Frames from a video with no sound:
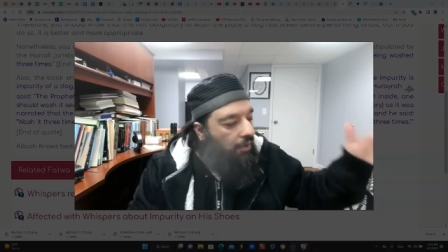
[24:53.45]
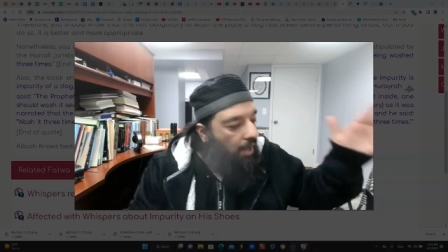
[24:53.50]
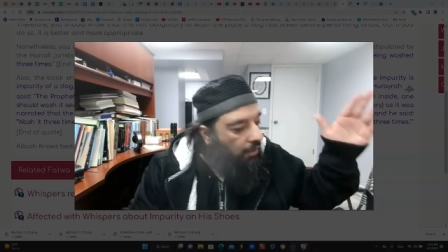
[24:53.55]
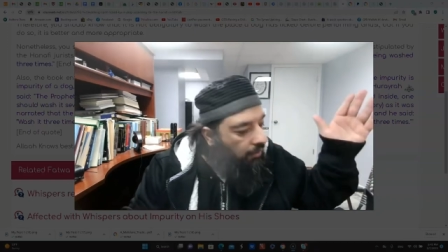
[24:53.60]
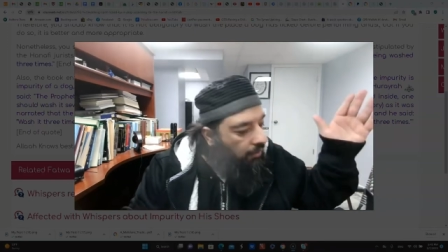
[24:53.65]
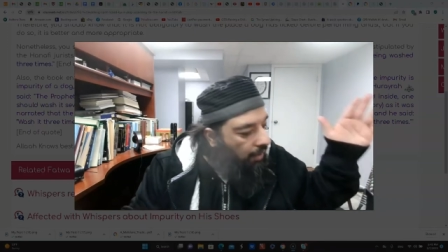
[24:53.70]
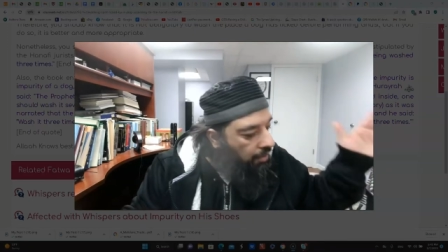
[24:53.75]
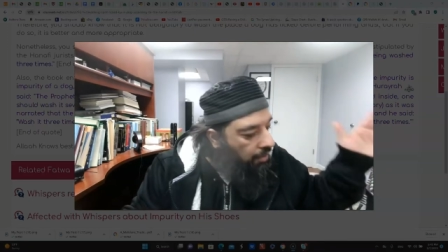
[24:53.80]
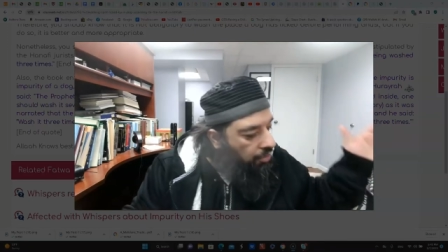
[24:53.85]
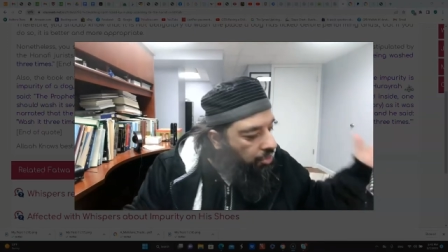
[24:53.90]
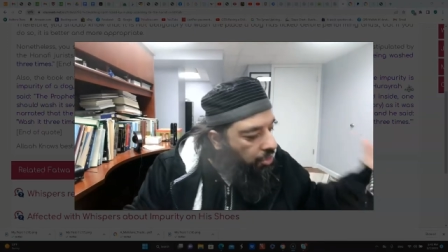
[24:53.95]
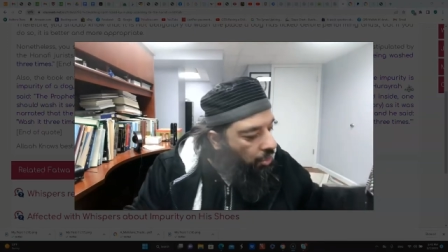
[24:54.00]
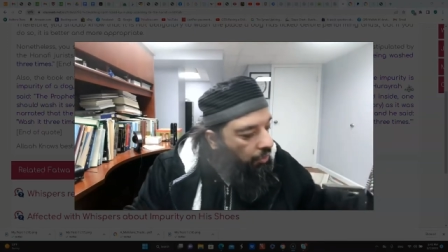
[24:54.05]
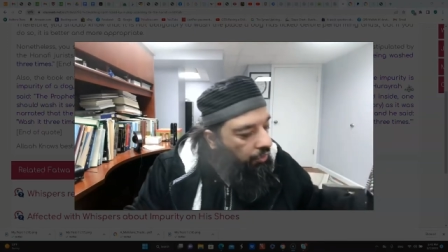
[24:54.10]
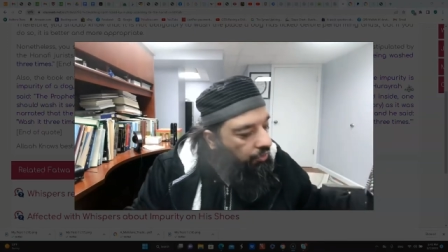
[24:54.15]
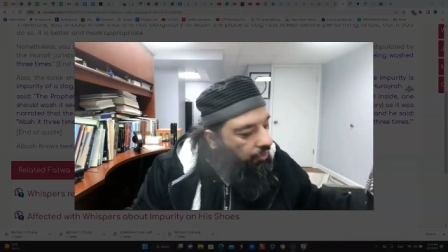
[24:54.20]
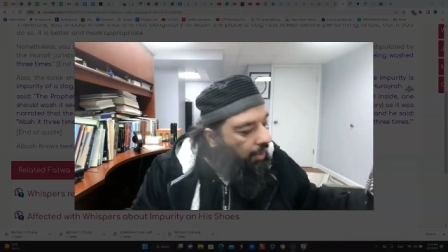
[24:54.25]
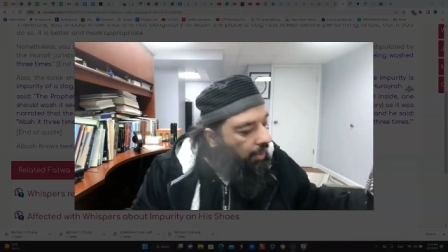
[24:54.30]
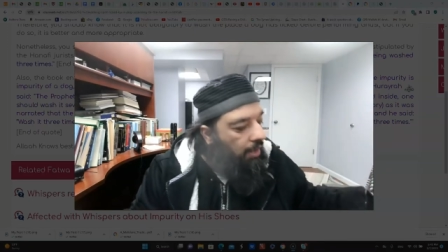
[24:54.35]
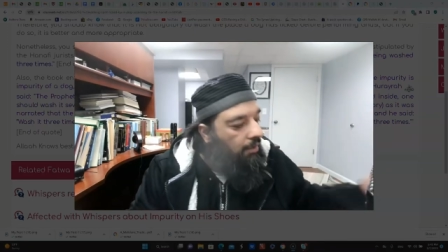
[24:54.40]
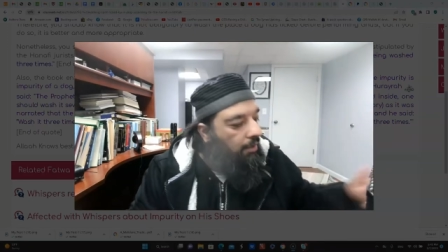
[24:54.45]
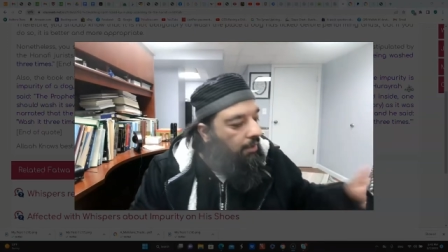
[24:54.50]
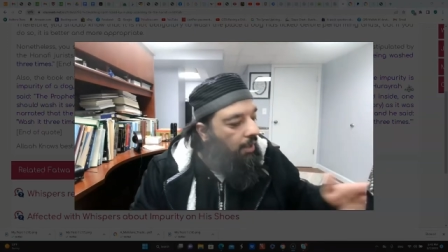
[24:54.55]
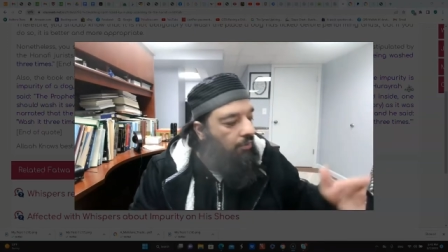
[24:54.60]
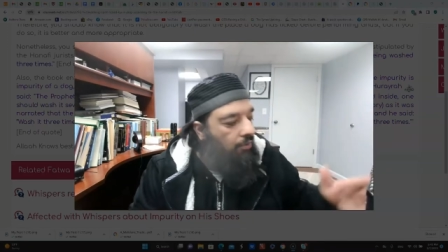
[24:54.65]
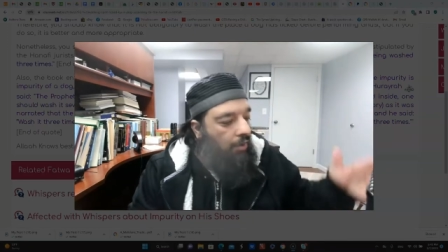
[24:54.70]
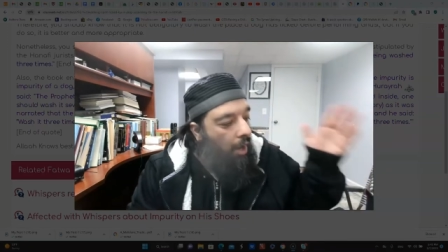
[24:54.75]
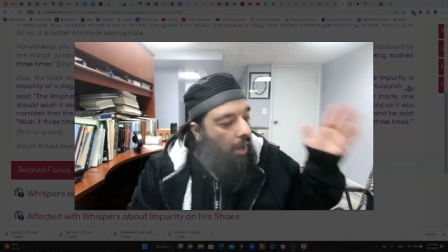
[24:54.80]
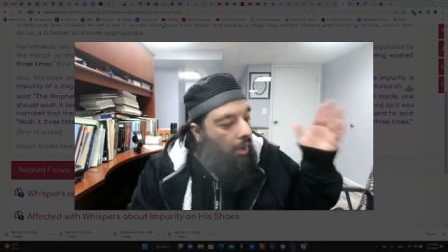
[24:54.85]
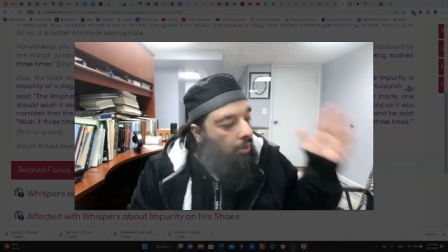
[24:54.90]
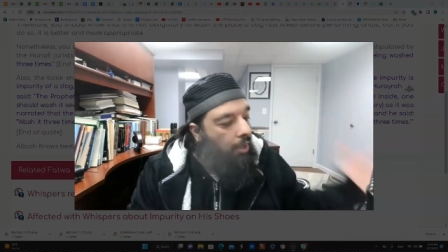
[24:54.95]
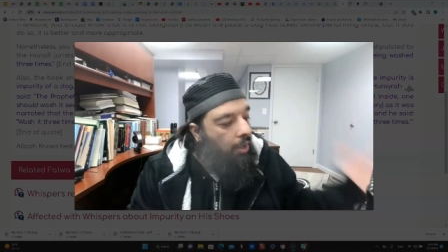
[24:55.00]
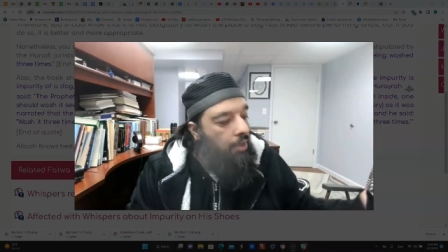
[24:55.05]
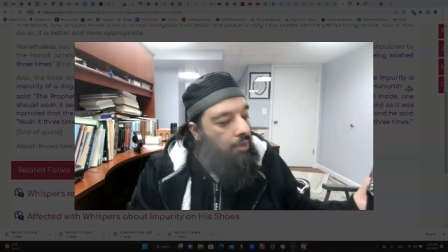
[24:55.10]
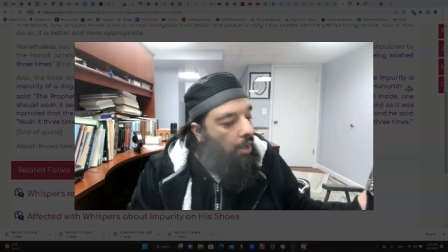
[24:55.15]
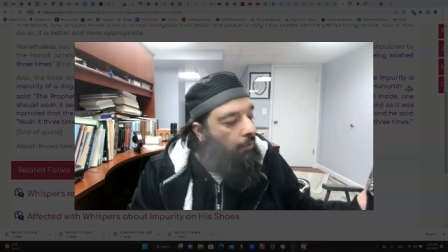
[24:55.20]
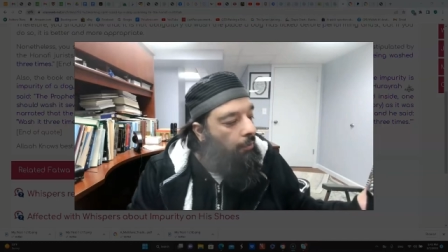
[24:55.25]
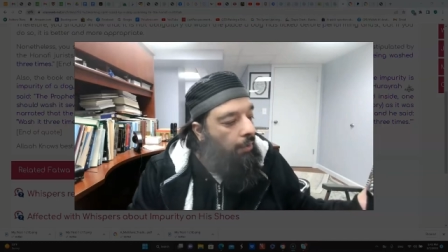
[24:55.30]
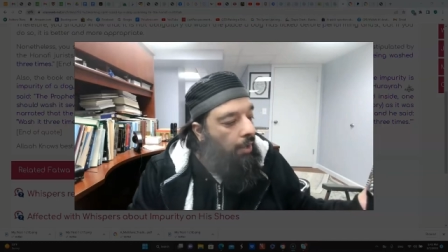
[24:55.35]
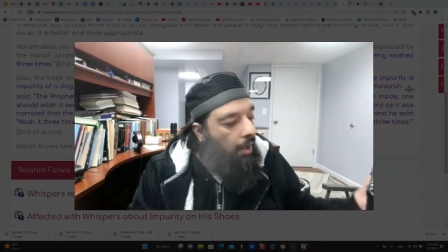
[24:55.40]
this and you're saying this. How can
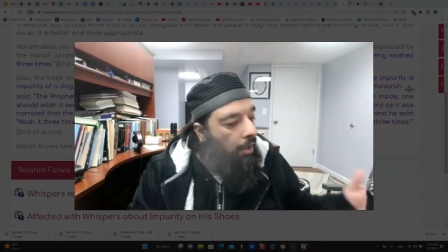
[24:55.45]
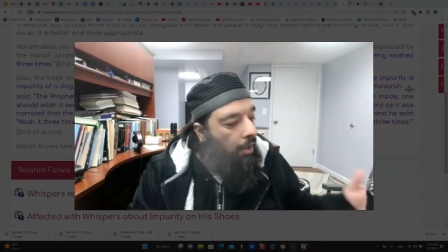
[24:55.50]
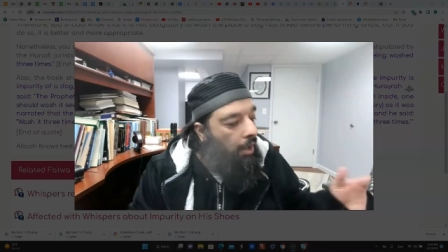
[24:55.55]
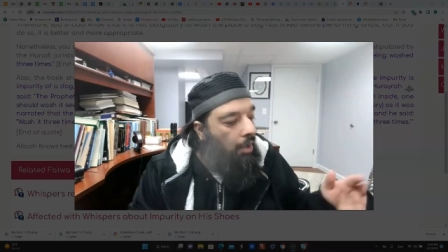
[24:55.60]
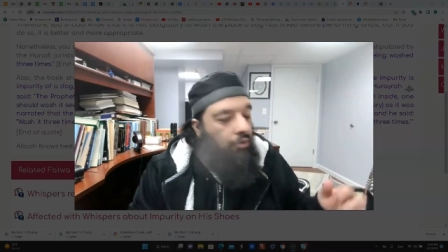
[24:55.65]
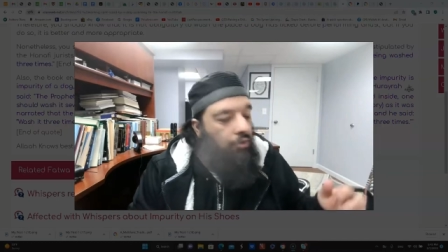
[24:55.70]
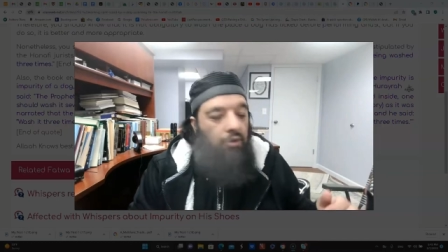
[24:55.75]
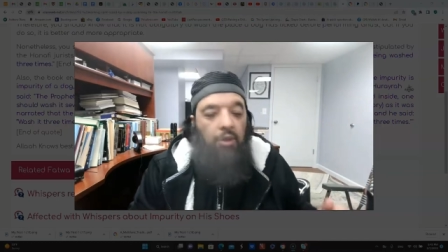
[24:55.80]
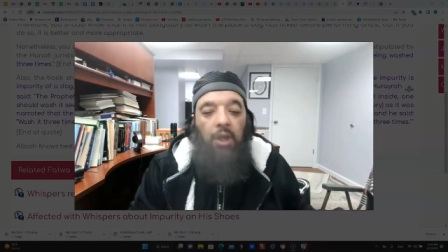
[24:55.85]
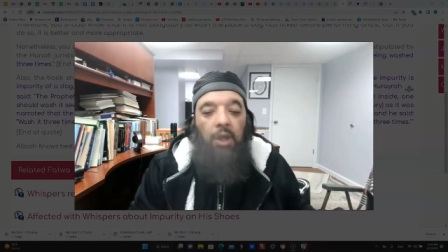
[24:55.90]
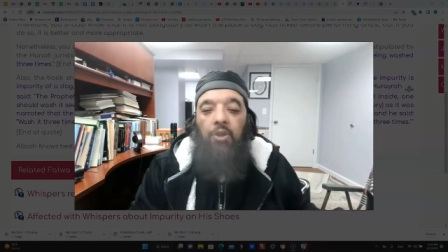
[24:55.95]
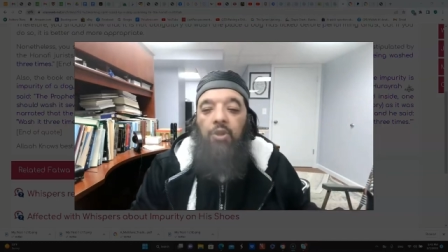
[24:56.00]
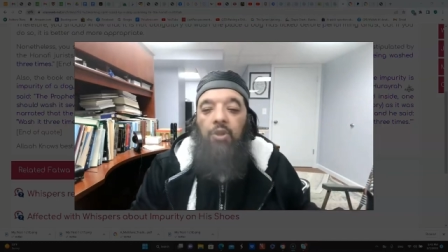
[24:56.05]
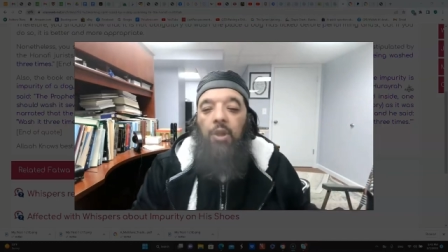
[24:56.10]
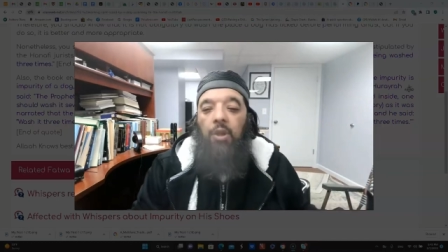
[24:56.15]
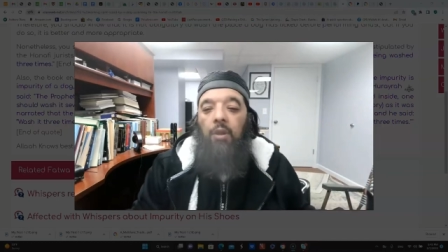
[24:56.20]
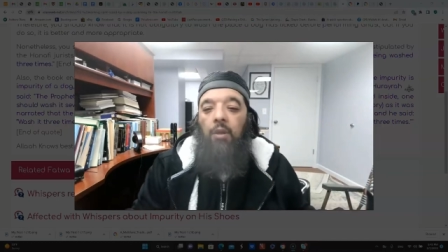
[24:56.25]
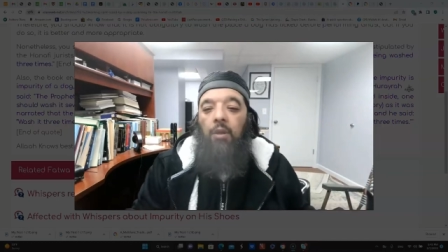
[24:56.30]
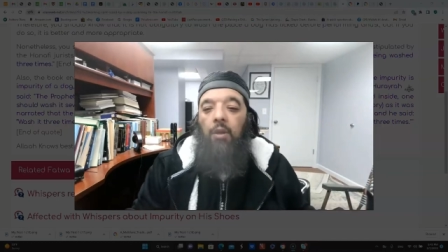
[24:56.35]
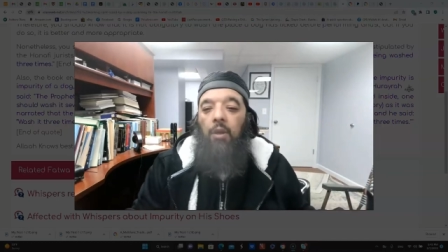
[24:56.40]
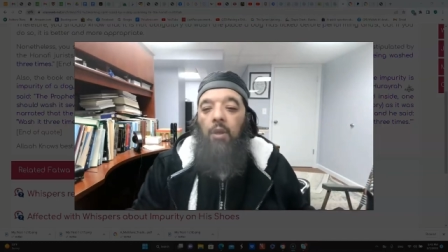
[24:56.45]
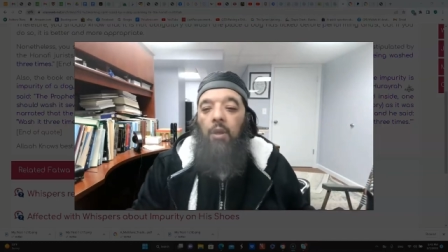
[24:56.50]
there be a contradiction?